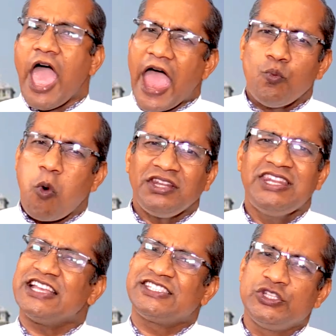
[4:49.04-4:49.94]
And what
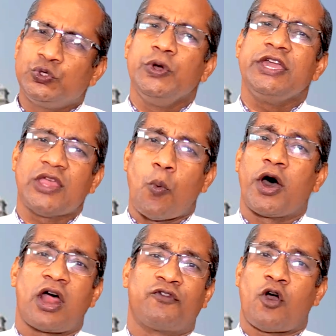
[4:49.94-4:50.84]
does the doing the
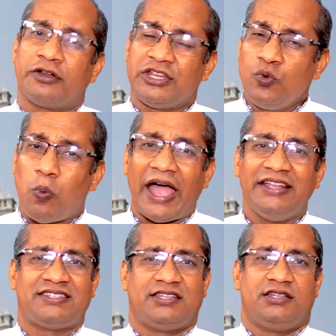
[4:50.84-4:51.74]
word of God
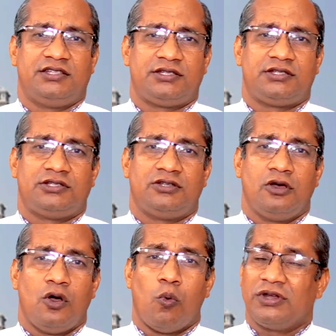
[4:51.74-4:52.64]
invites us?
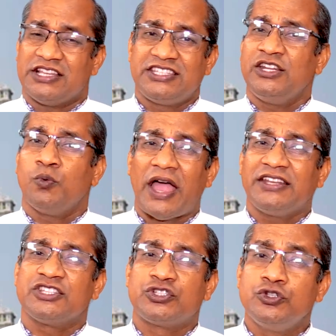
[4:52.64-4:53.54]
What does it
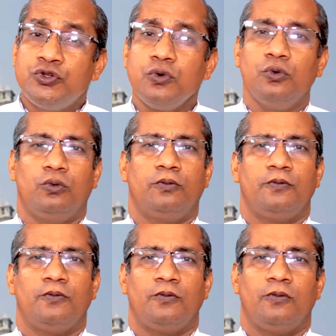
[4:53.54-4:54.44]
invite us to do?
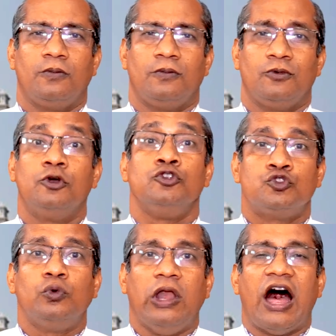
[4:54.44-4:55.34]

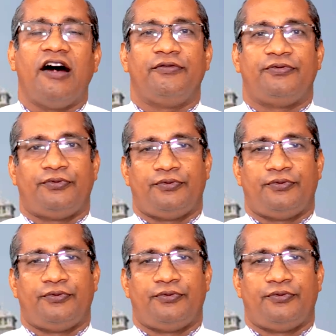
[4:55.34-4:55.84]
To love.